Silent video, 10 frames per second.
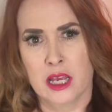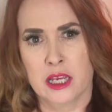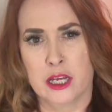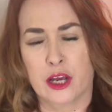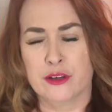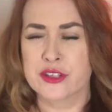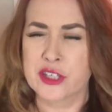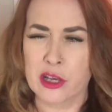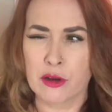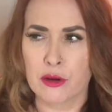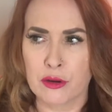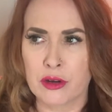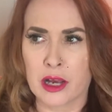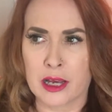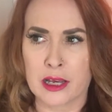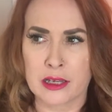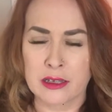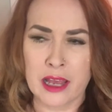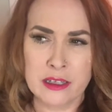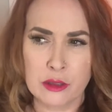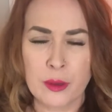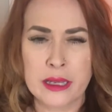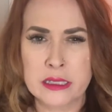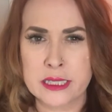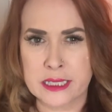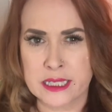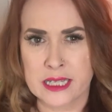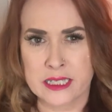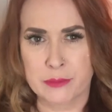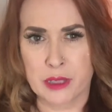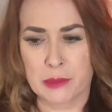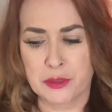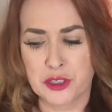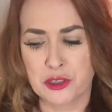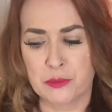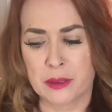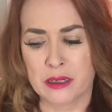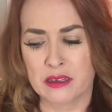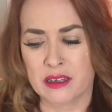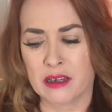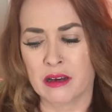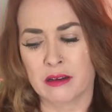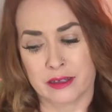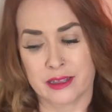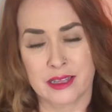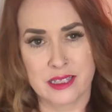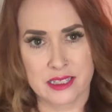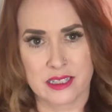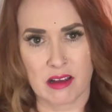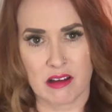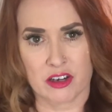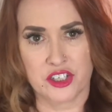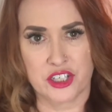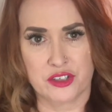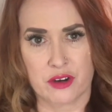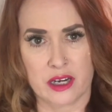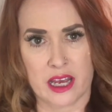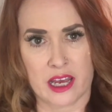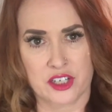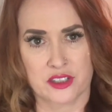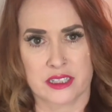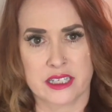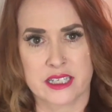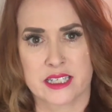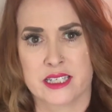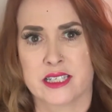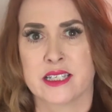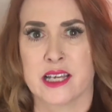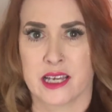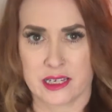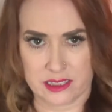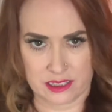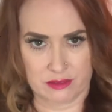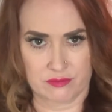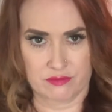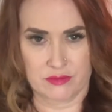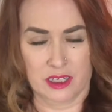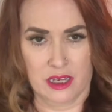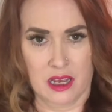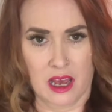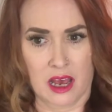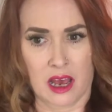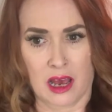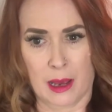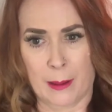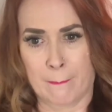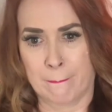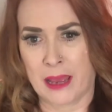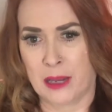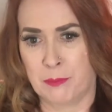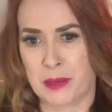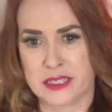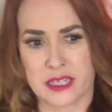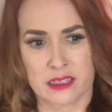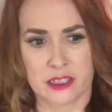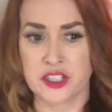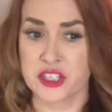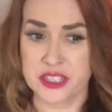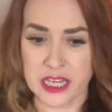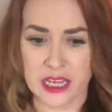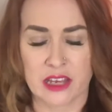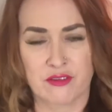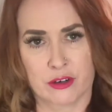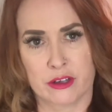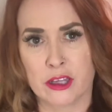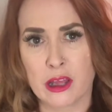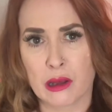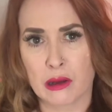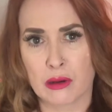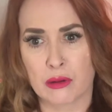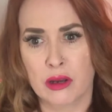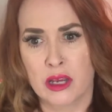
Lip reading: And Luann does that sometimes too, but in this song, she's trying to actually sing it. And basically she's singing it very low.